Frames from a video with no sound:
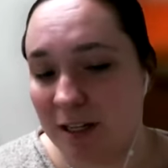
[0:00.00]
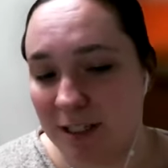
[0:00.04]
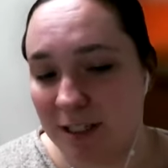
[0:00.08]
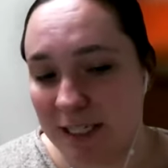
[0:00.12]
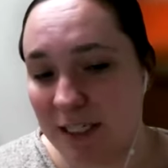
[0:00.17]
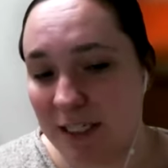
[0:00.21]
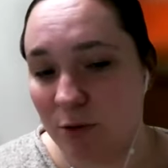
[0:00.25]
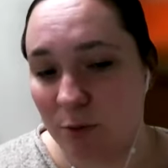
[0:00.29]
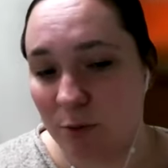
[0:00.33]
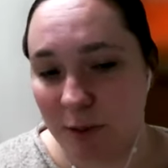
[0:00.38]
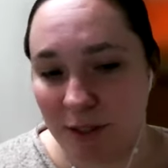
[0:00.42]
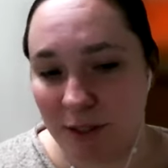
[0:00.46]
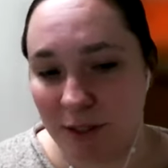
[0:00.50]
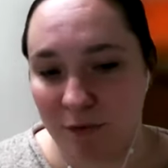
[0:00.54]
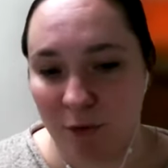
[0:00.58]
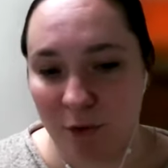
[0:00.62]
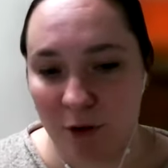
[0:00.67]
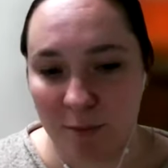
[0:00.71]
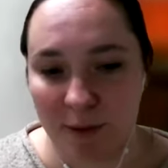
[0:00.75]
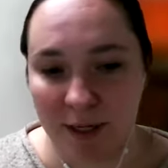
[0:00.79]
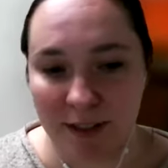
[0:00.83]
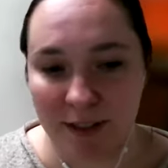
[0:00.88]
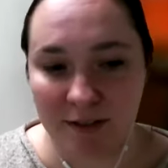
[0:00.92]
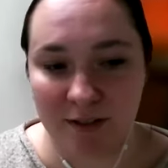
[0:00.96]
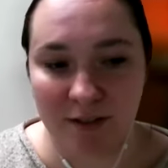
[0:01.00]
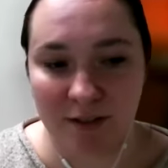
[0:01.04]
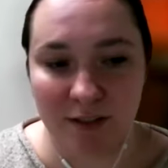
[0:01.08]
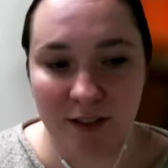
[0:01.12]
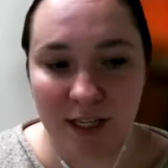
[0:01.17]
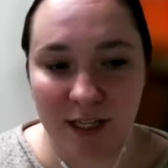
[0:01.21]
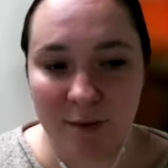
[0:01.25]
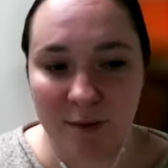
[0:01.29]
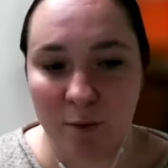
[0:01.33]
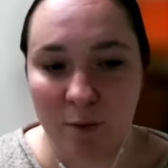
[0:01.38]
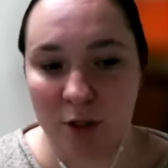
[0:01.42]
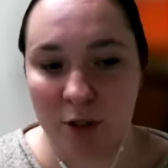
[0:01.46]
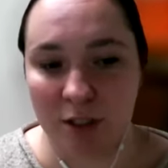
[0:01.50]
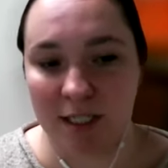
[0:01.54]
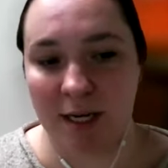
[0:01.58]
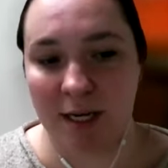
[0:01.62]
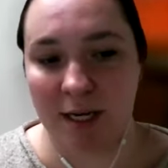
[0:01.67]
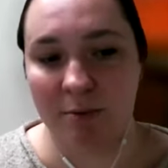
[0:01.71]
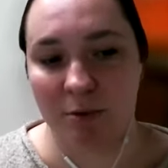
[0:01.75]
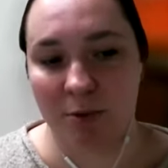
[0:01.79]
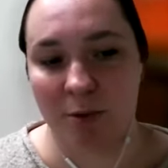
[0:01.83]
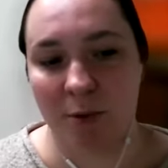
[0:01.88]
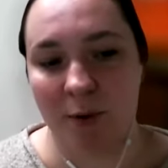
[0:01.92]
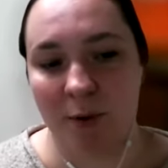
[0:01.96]
in 24 months and more
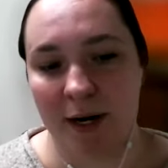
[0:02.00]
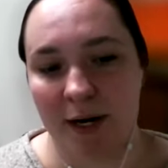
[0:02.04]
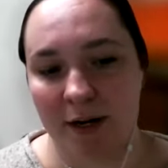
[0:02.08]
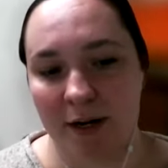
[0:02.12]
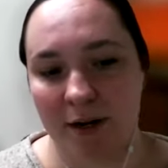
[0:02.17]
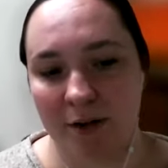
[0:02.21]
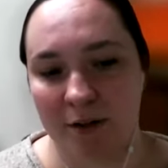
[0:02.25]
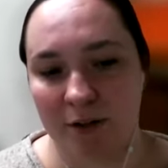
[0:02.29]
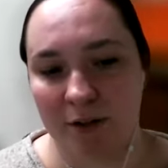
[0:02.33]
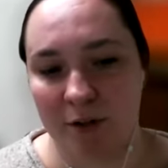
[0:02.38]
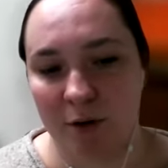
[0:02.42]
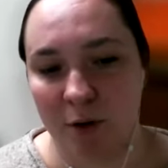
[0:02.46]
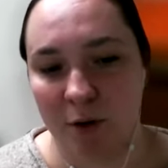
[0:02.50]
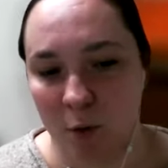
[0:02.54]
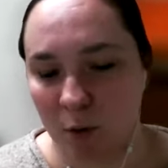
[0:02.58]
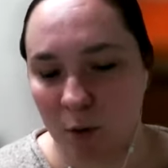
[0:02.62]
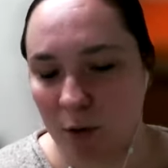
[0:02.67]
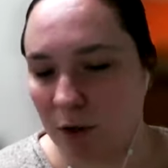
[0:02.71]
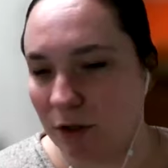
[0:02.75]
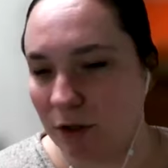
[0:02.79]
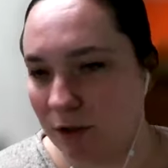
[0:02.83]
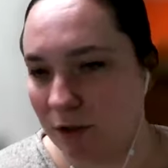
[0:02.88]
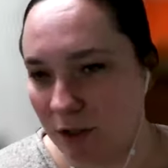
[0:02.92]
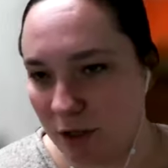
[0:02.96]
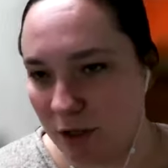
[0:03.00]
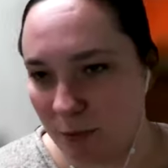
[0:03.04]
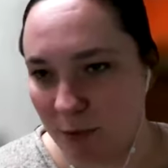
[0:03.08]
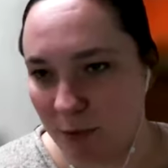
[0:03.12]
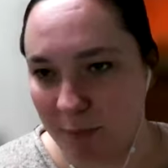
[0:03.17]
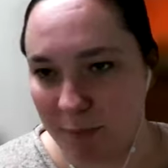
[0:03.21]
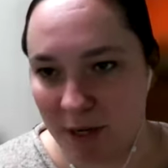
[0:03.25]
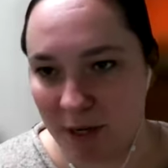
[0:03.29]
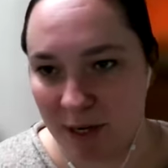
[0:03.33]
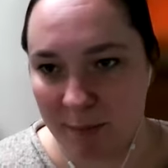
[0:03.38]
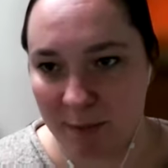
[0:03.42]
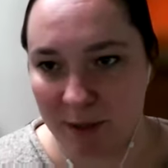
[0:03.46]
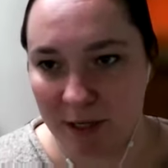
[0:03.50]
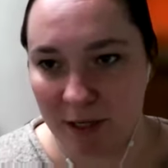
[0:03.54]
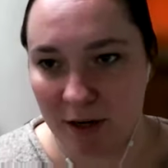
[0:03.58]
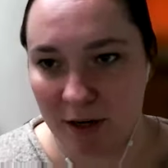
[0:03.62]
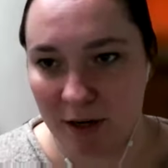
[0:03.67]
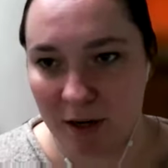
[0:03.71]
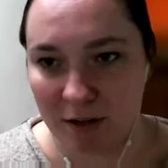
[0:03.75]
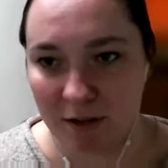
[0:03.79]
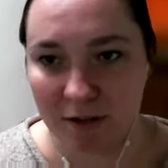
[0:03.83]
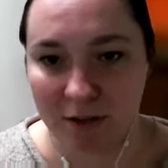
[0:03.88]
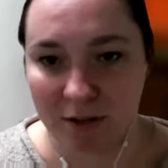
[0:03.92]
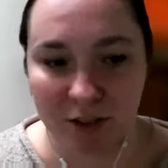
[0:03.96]
times required, or no repayment at
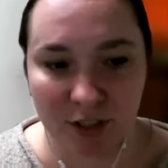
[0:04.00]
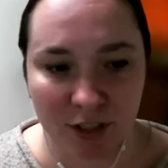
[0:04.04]
all.